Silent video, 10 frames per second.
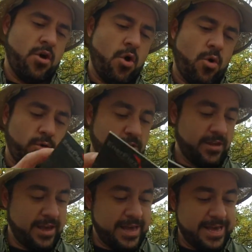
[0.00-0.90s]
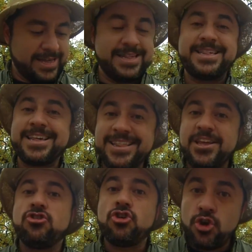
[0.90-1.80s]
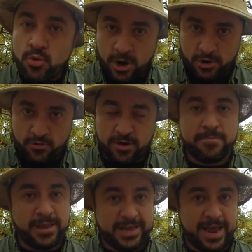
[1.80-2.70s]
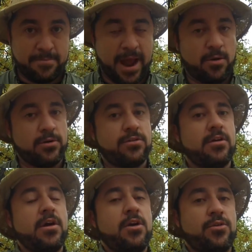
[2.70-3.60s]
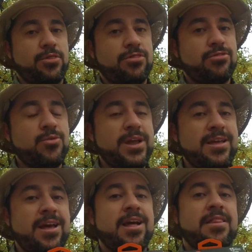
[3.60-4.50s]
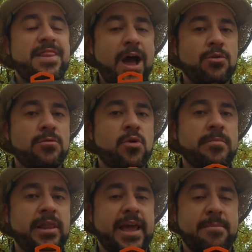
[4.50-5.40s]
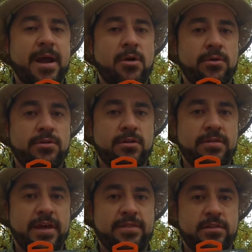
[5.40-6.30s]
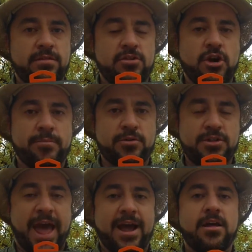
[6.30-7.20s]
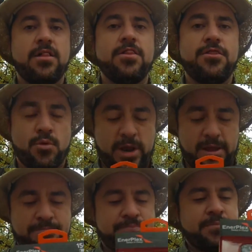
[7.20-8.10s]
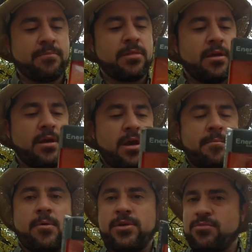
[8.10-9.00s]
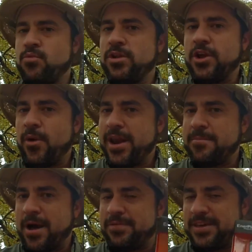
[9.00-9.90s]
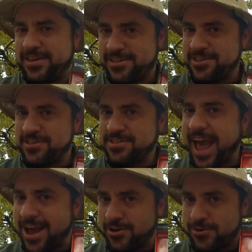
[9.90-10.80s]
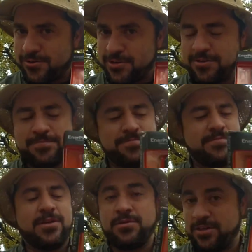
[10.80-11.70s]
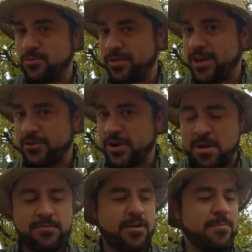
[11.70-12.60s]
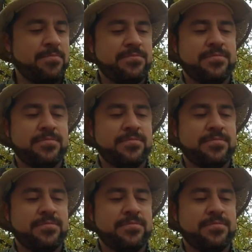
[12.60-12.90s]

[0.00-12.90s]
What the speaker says: holds 6,200 milliamp hours. So 3,000 more milliamp hours than the Jumper Stack 3. But what's really great about these stackers, and this is where they get their name from,